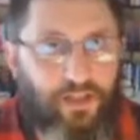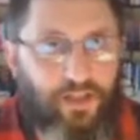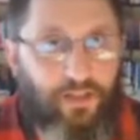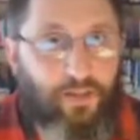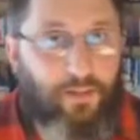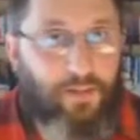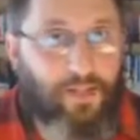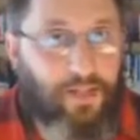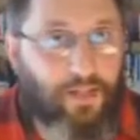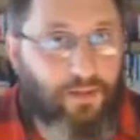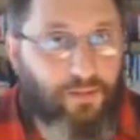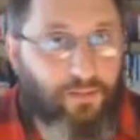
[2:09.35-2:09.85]

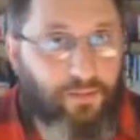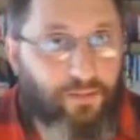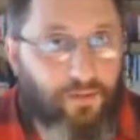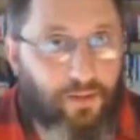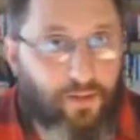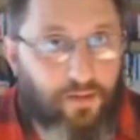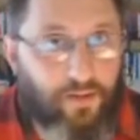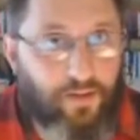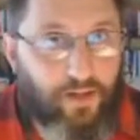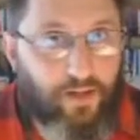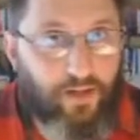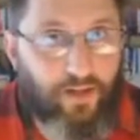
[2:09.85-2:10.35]
How many angels
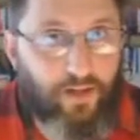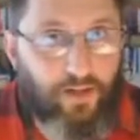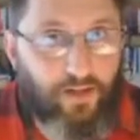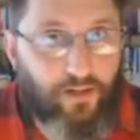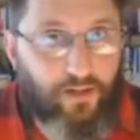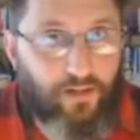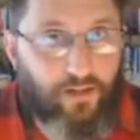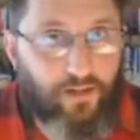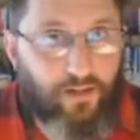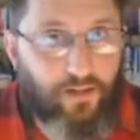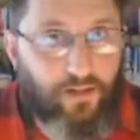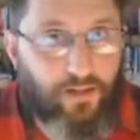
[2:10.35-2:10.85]
are there?
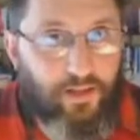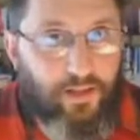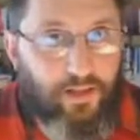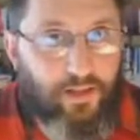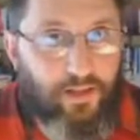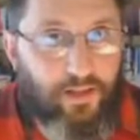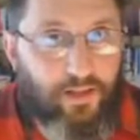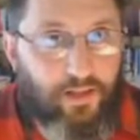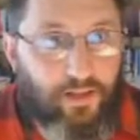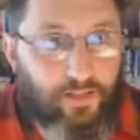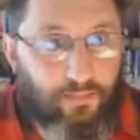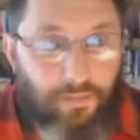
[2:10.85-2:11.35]

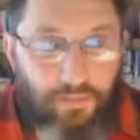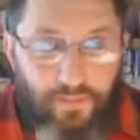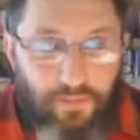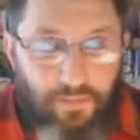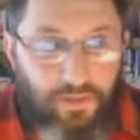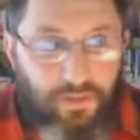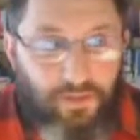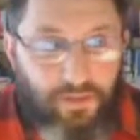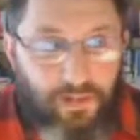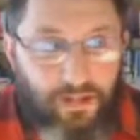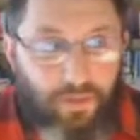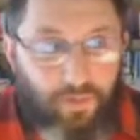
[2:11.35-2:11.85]

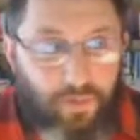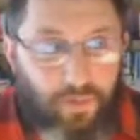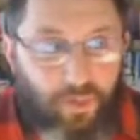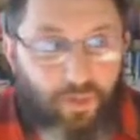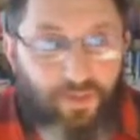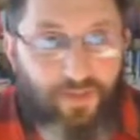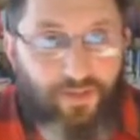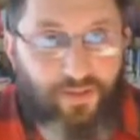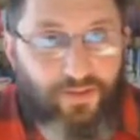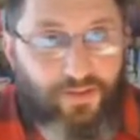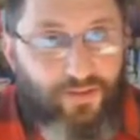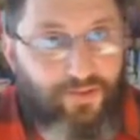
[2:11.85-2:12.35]
Must be a lot of
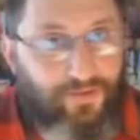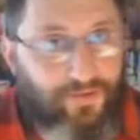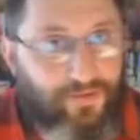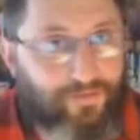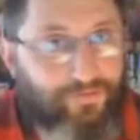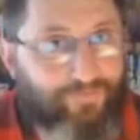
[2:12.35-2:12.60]
borders.